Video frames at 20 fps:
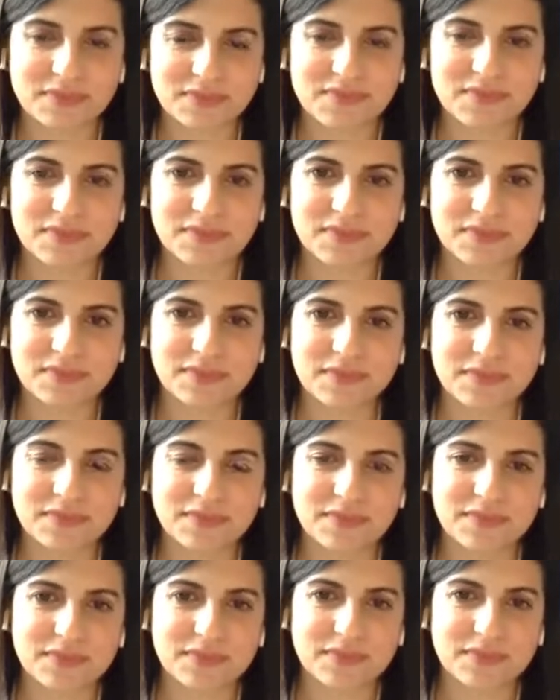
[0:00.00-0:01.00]

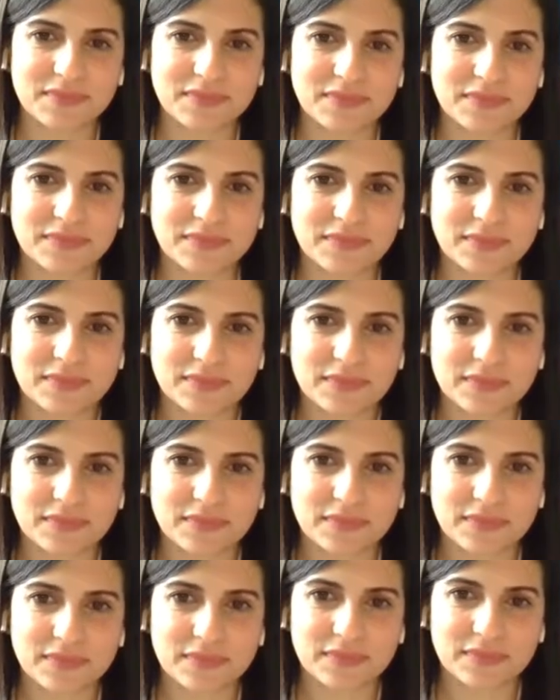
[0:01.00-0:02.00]

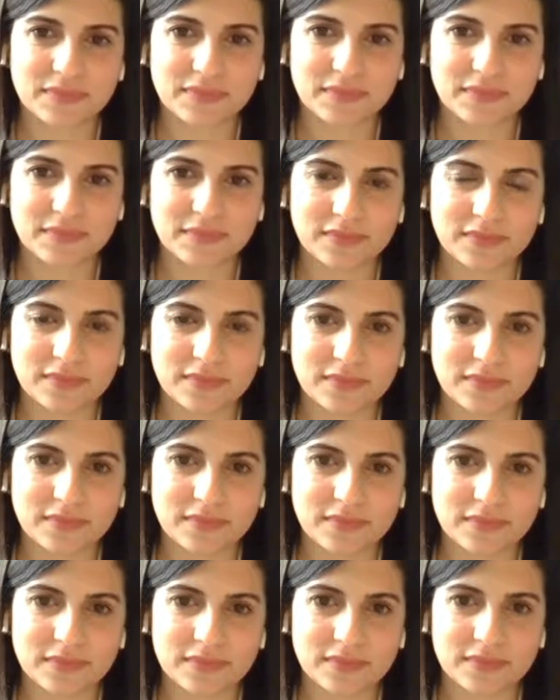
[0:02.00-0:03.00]

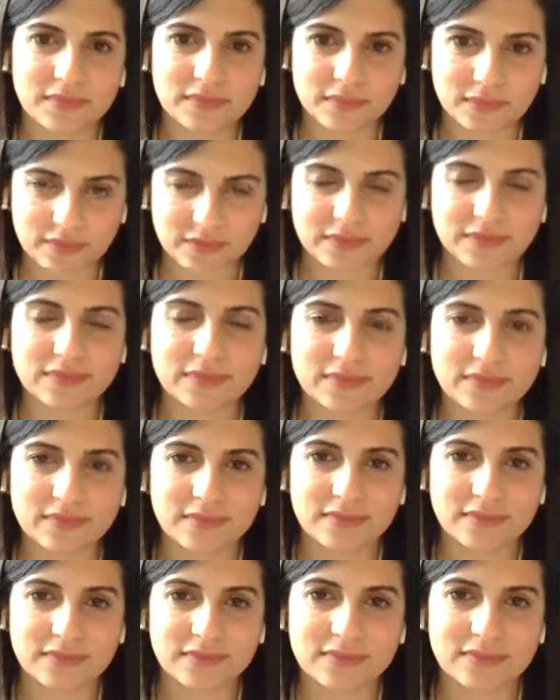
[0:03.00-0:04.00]

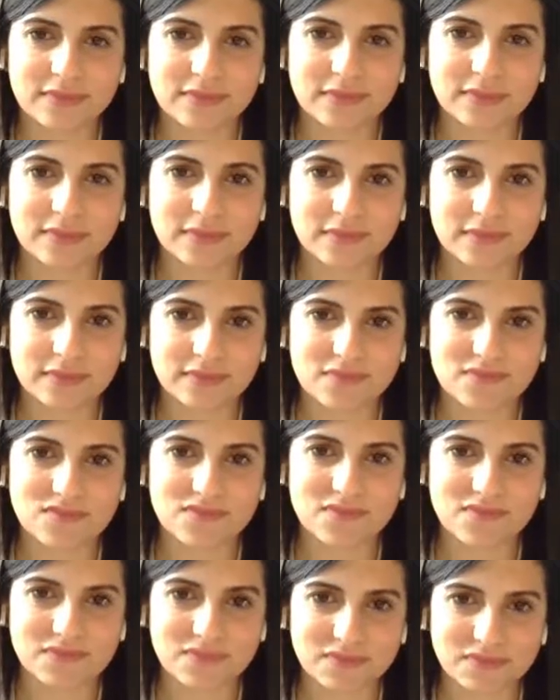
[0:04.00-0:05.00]

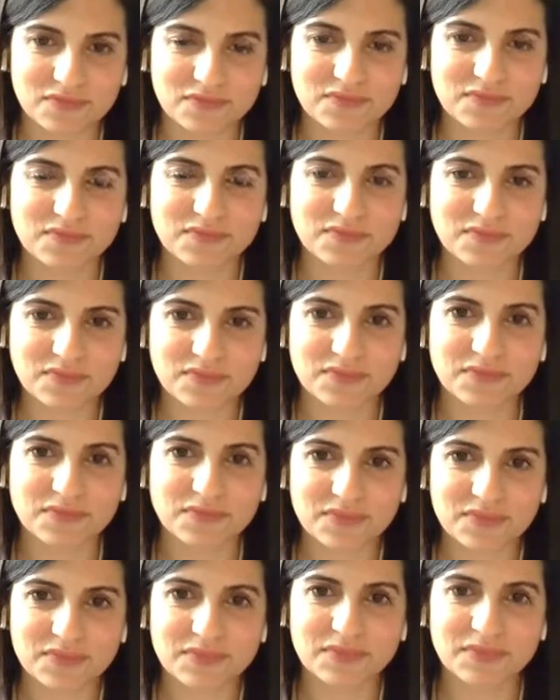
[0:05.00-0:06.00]

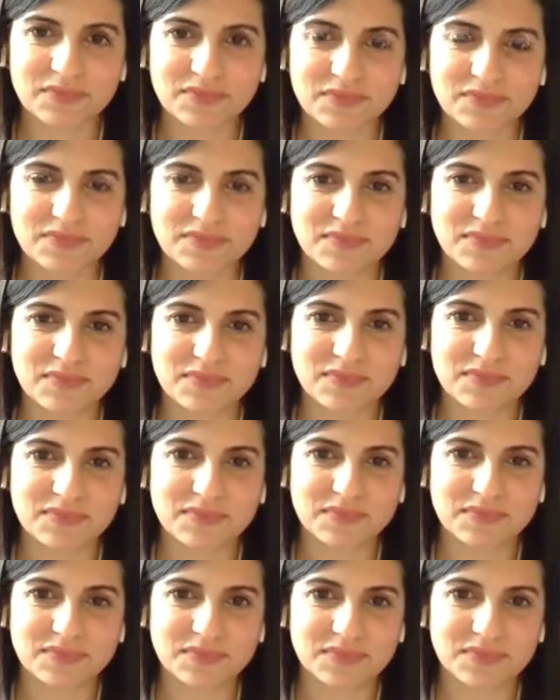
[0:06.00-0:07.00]

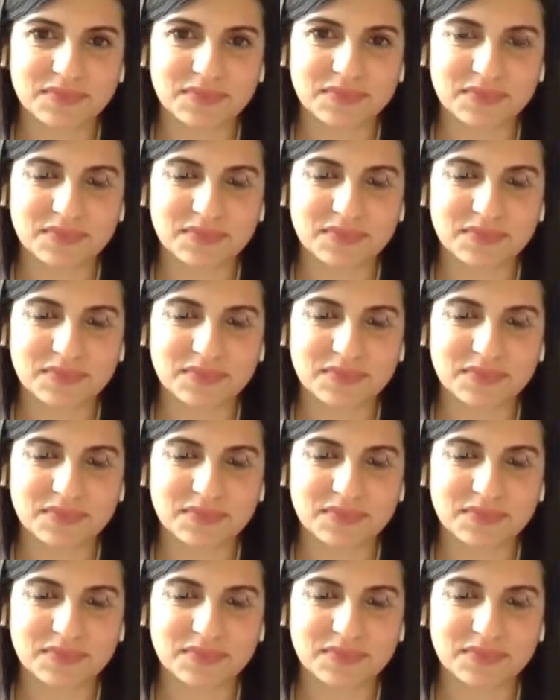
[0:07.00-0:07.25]
The person shown says nothing.